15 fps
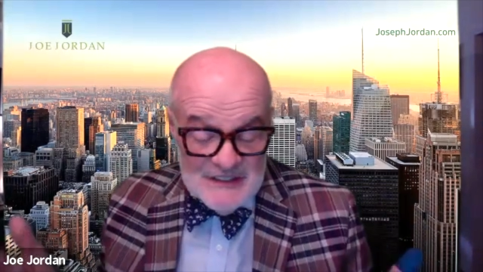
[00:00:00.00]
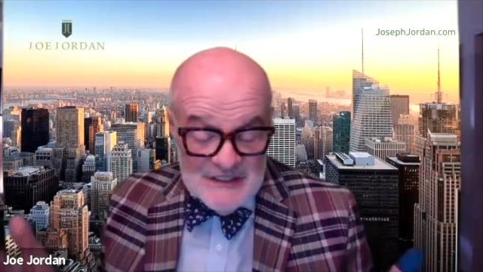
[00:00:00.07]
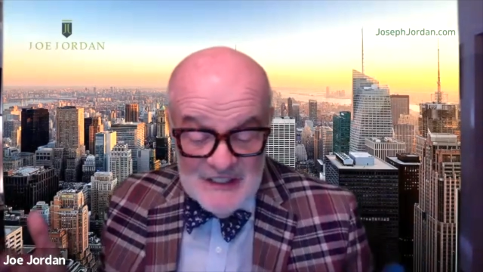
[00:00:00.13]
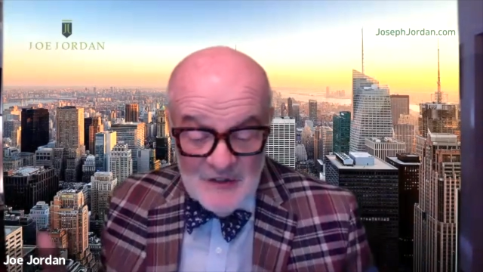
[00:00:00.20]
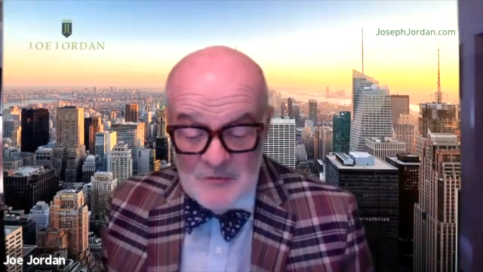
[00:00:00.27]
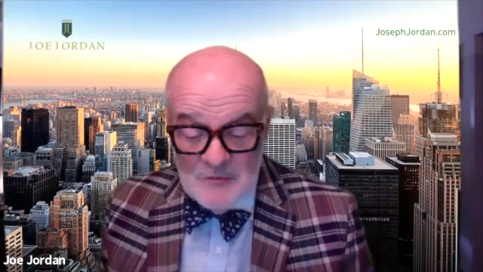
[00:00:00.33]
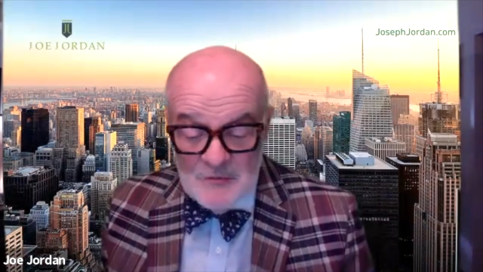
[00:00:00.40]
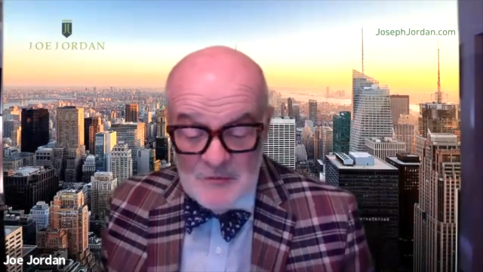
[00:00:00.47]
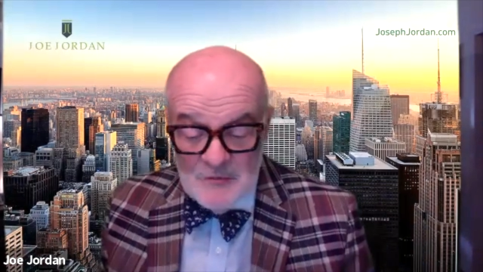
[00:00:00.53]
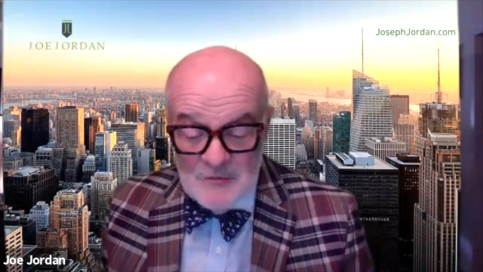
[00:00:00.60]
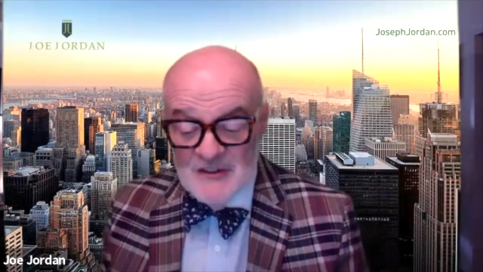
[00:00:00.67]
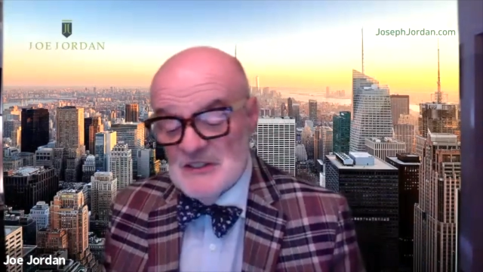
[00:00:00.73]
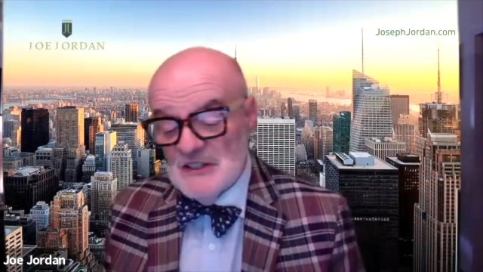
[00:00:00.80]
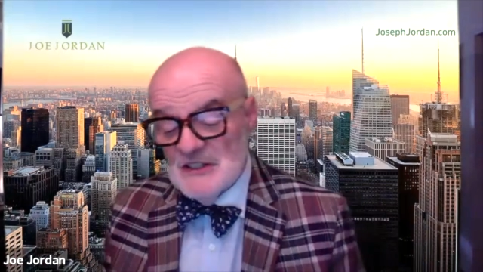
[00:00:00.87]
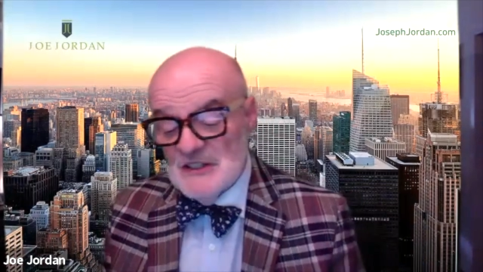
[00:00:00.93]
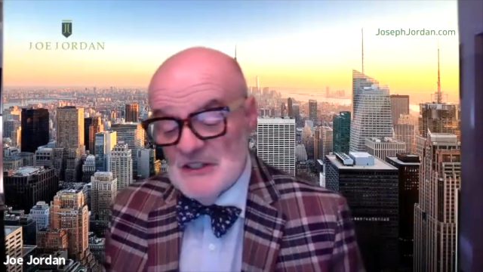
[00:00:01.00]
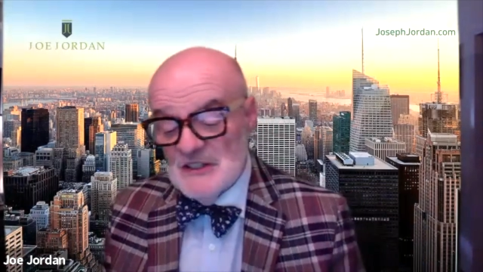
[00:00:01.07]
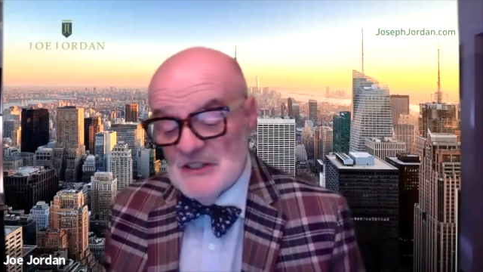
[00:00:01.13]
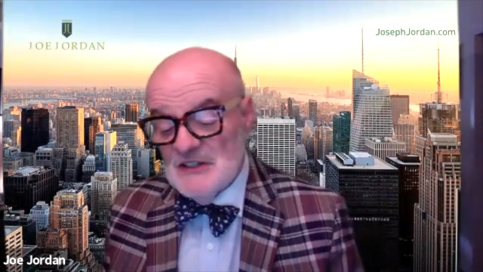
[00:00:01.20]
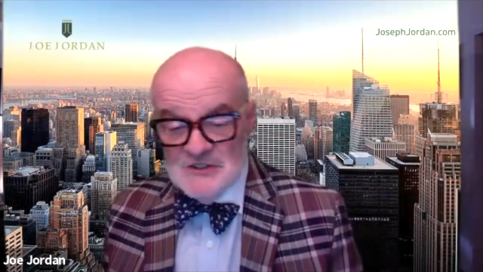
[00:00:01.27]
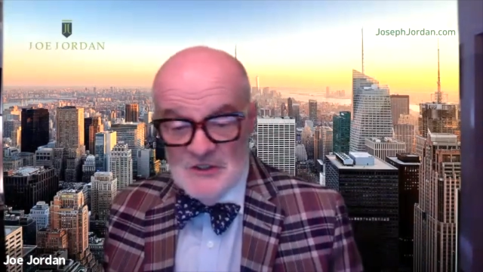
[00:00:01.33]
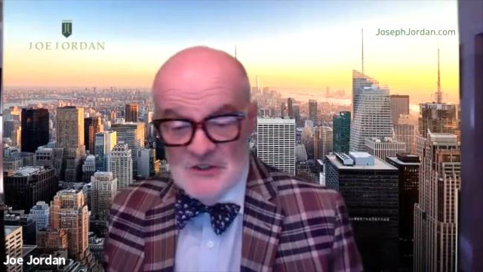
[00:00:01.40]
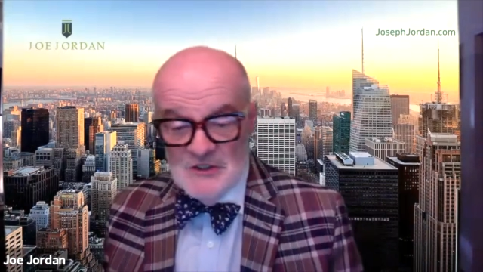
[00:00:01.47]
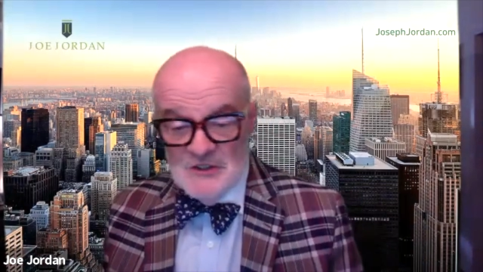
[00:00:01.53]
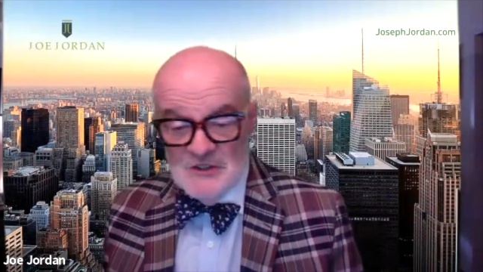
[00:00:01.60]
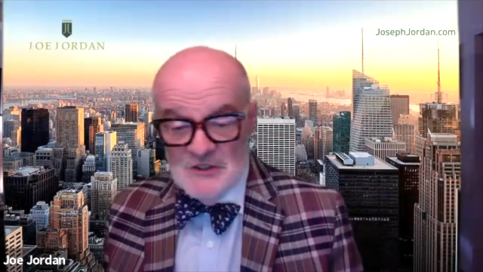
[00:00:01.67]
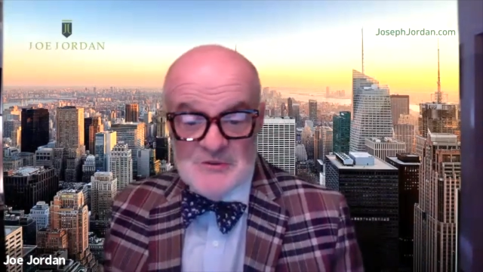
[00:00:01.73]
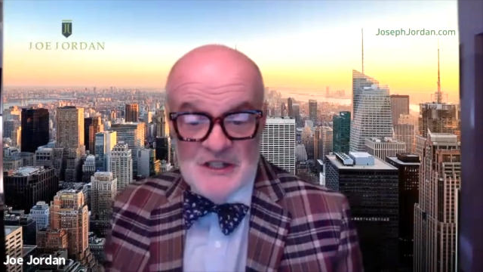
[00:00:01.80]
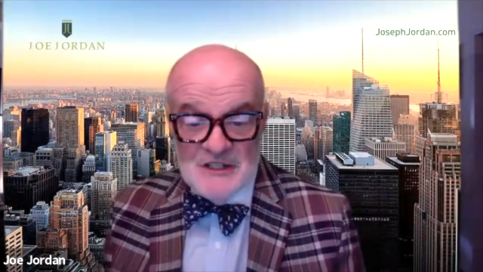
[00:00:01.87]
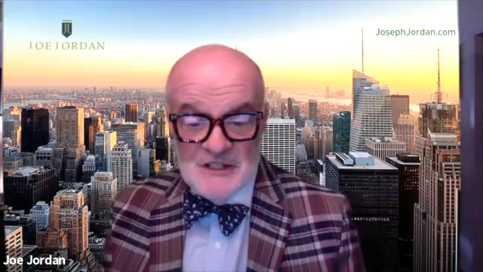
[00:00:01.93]
any other profession. And
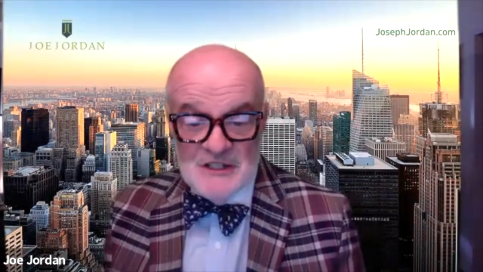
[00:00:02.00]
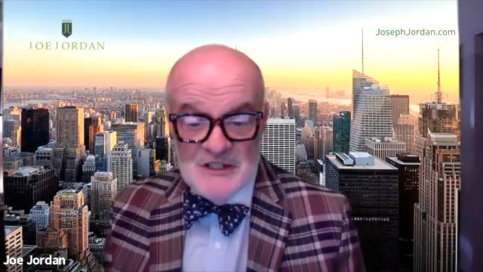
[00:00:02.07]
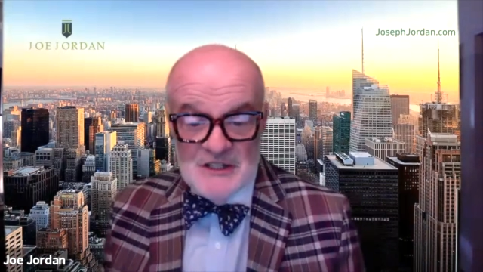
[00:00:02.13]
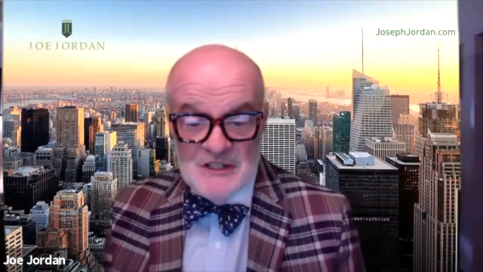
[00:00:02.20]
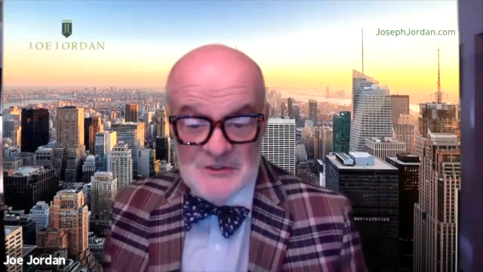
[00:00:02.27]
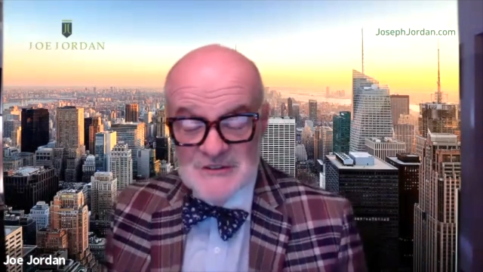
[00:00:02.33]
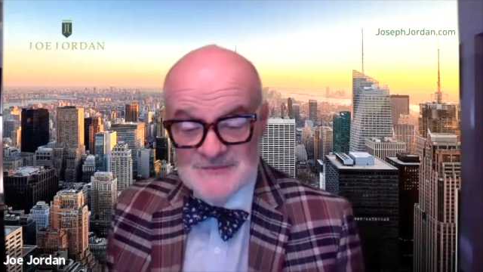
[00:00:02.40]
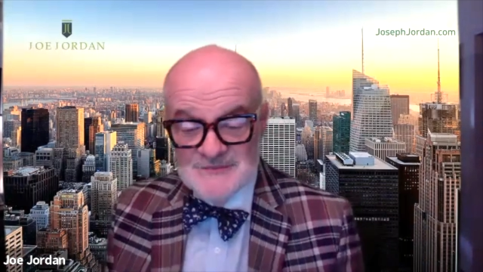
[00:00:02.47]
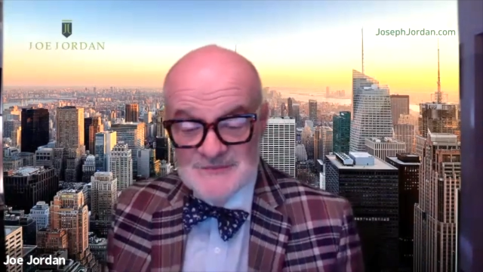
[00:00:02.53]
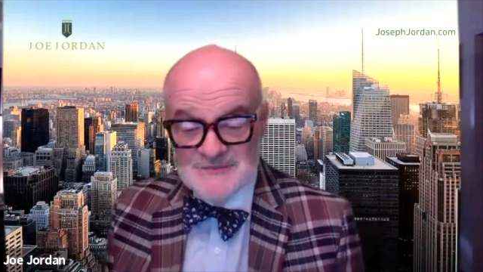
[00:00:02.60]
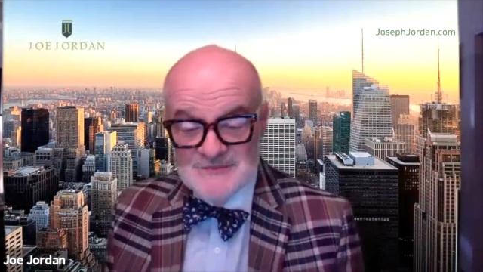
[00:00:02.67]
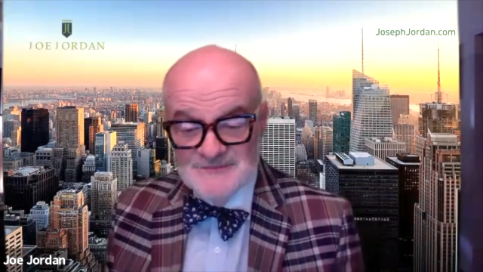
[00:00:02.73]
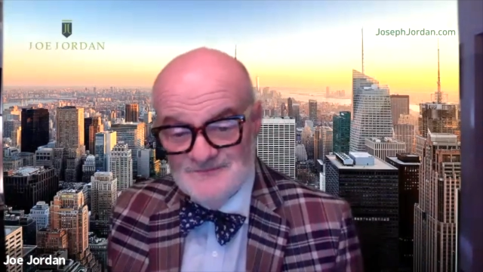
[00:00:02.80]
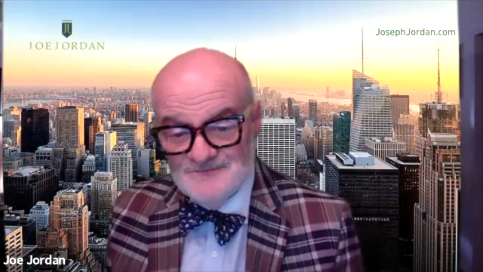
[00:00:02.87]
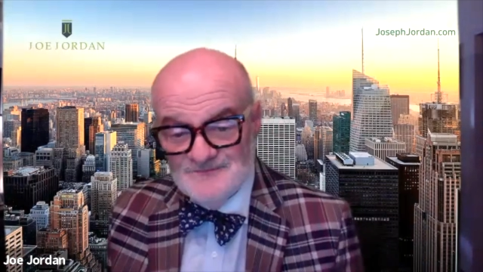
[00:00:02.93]
so that's what I talk to.